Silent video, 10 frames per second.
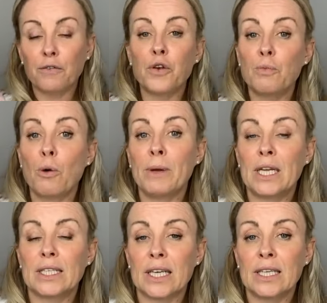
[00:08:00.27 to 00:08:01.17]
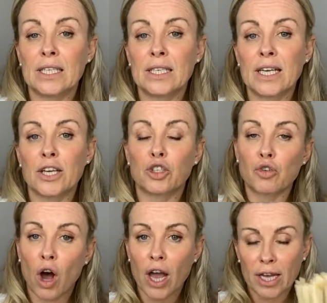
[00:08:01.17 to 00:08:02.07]
a few more minutes into the day.
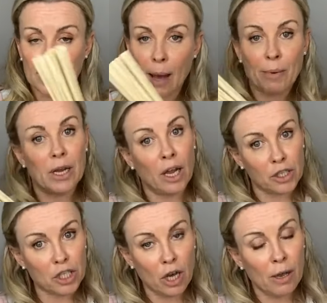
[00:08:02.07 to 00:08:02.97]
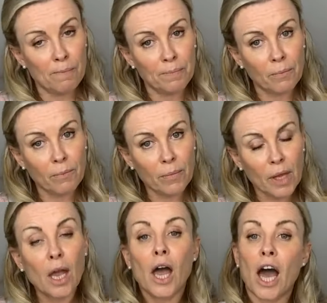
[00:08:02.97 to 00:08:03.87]
Try and tap at lunchtime,
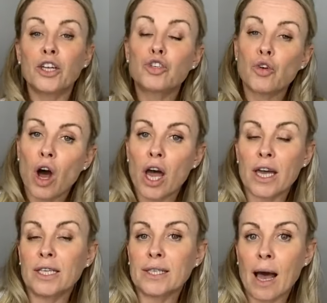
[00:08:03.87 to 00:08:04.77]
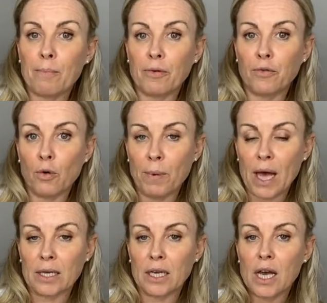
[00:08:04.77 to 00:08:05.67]
and try and tap before
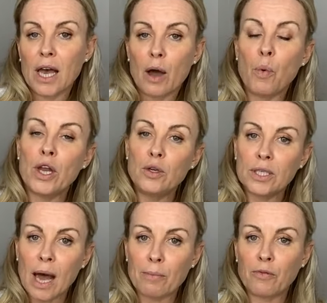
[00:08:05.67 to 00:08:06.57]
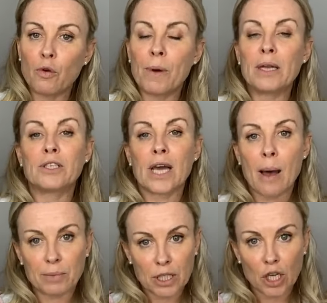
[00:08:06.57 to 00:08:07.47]
bed. When you tap before bed,
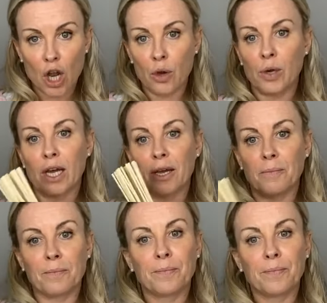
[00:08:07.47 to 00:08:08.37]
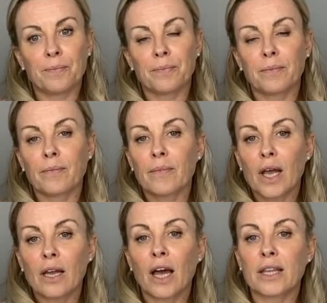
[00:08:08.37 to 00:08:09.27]
tap slowly,
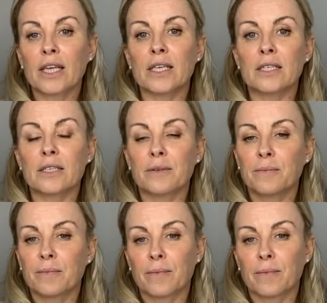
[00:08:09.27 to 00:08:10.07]
like this.